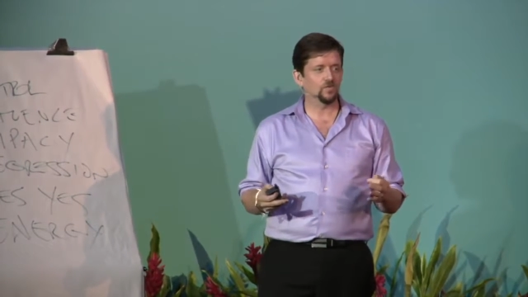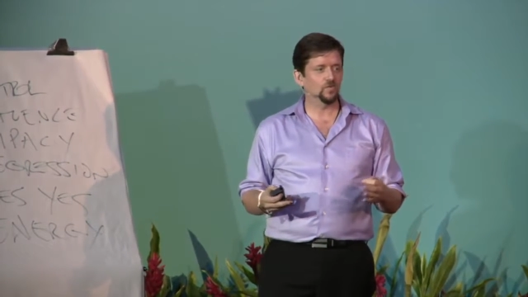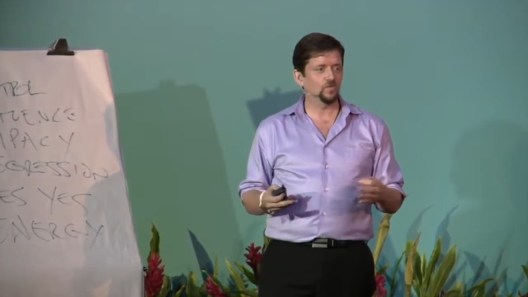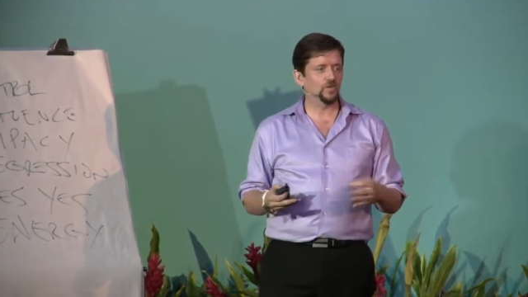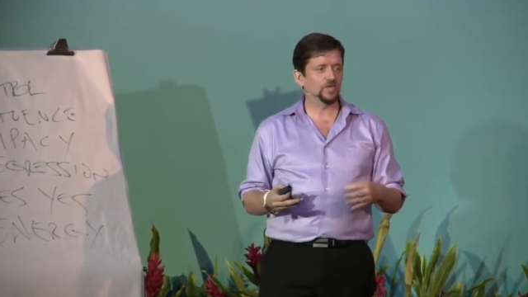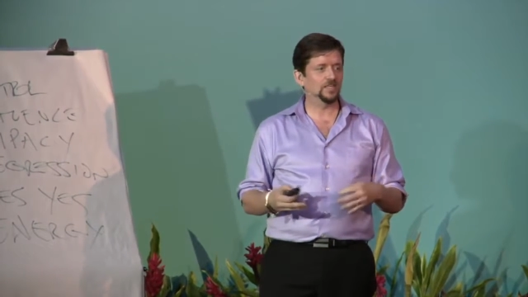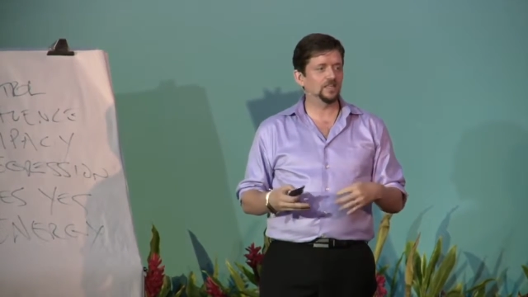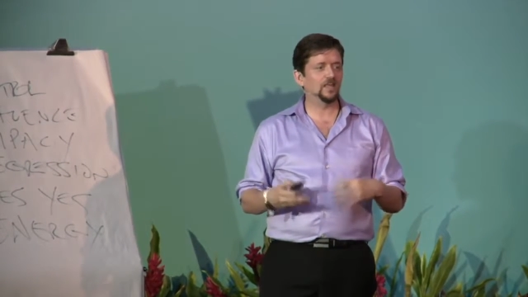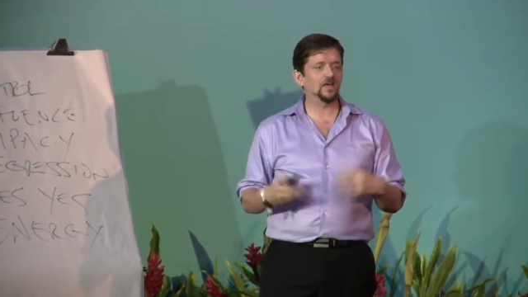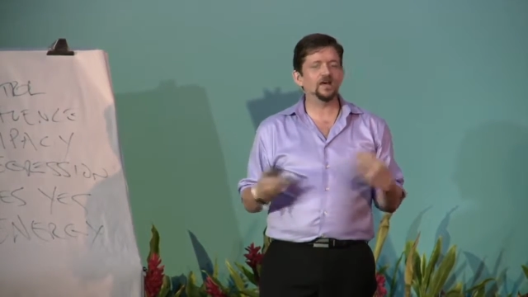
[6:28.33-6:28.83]

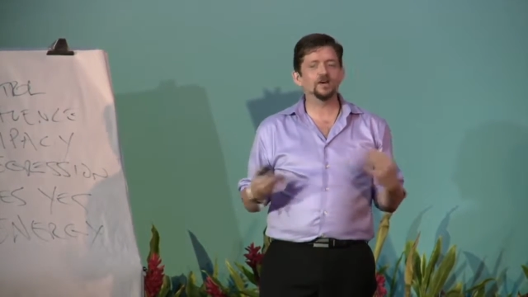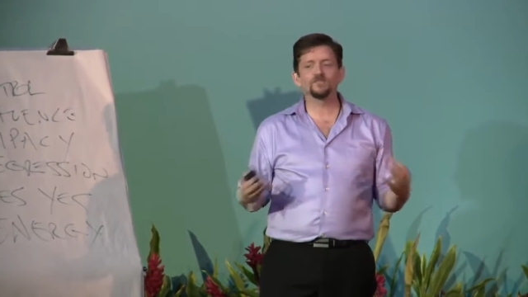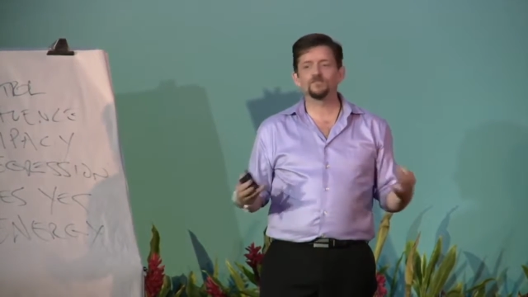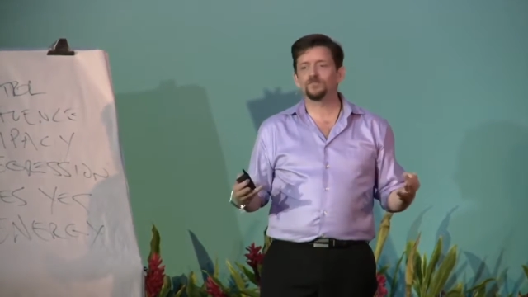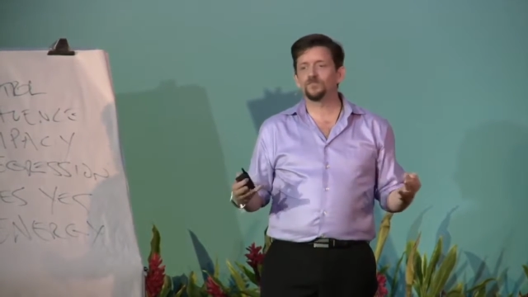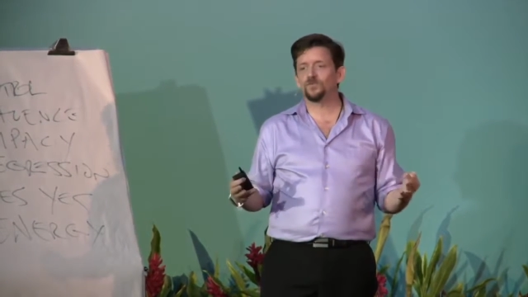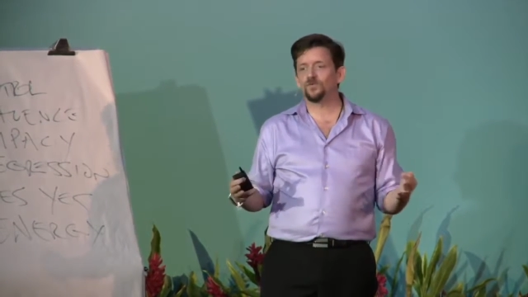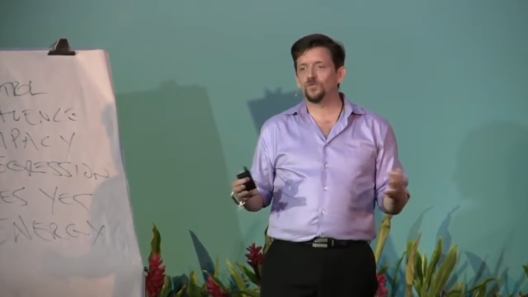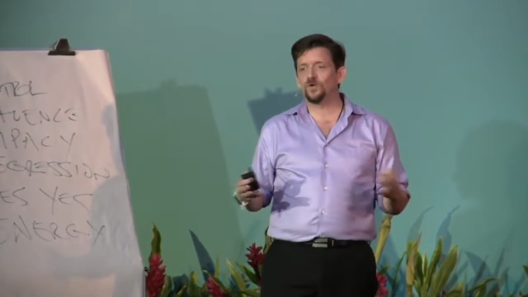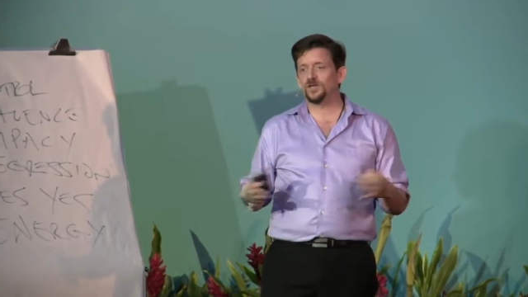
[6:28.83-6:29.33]
we
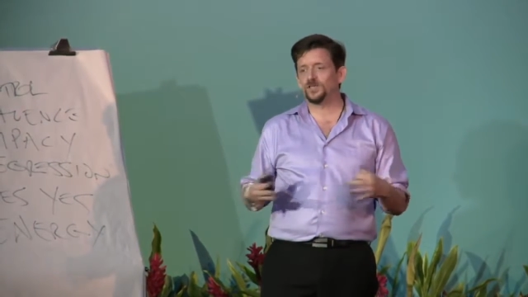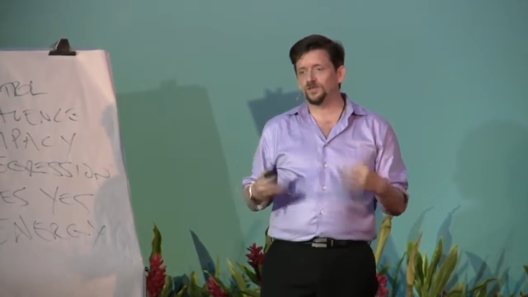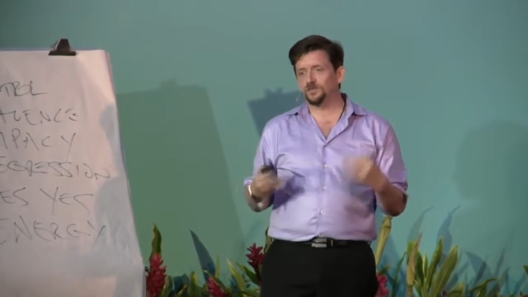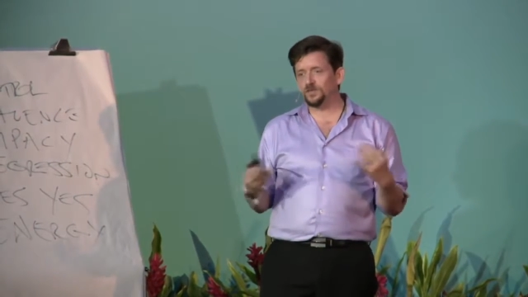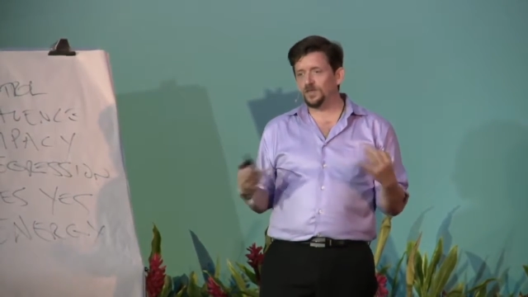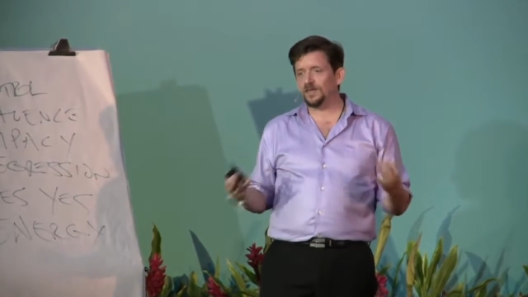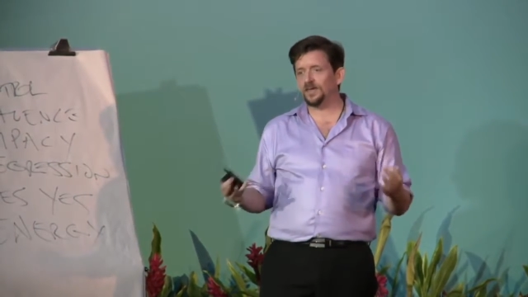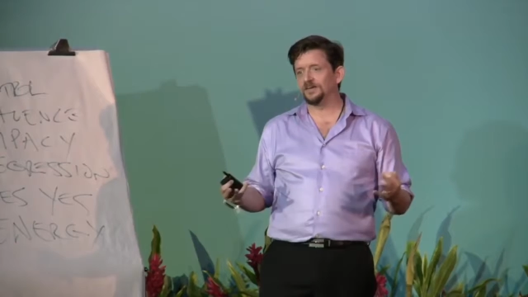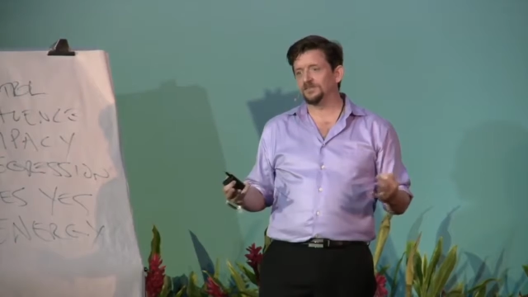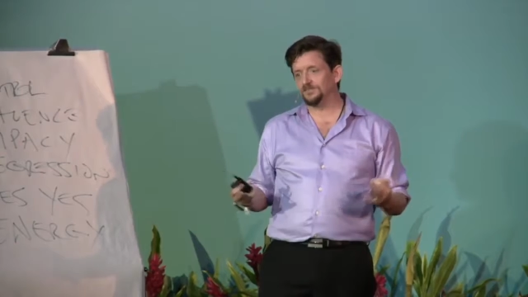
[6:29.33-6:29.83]
love what
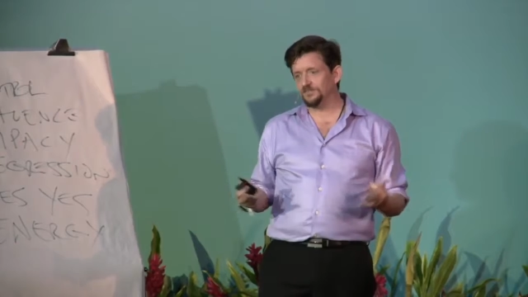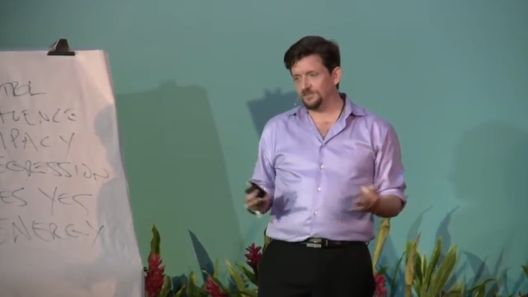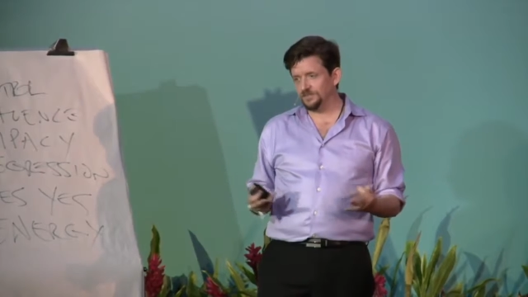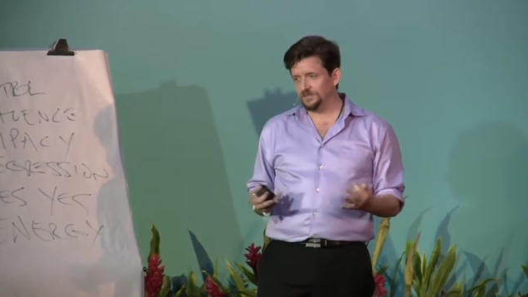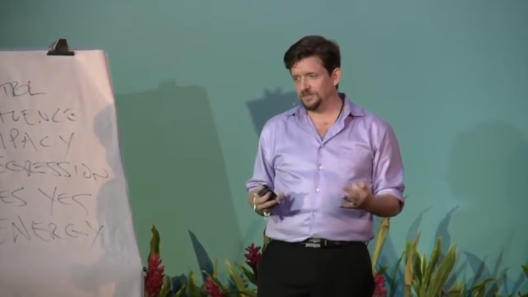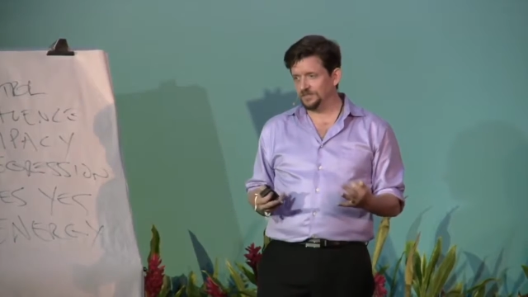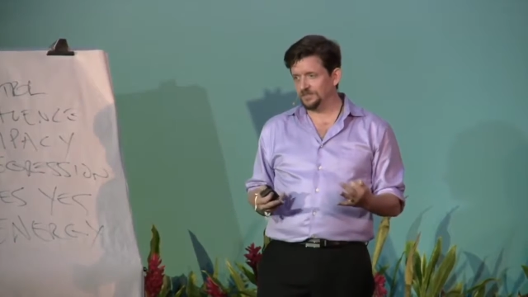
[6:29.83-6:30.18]
you love.